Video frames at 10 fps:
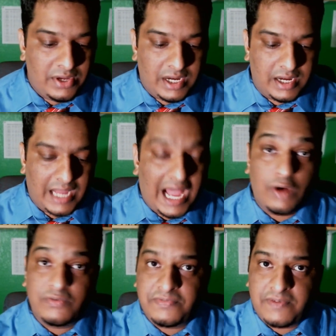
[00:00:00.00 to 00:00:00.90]

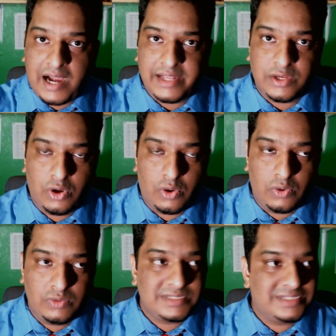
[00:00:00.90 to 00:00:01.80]
How far it
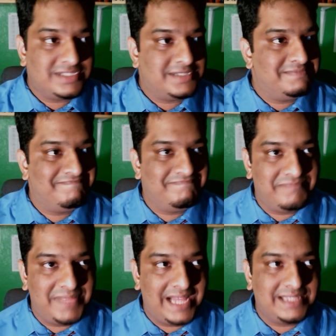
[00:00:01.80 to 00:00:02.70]
goes,
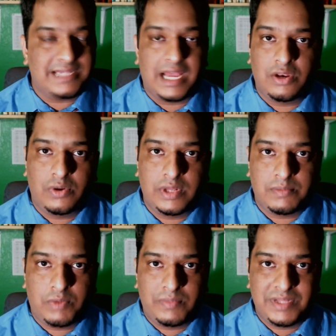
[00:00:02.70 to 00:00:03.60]
that's unknown at
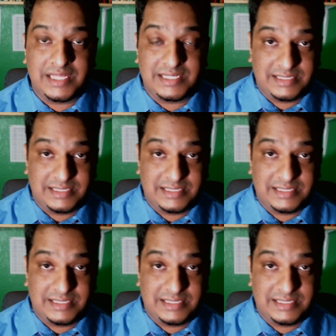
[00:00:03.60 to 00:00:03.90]
the moment.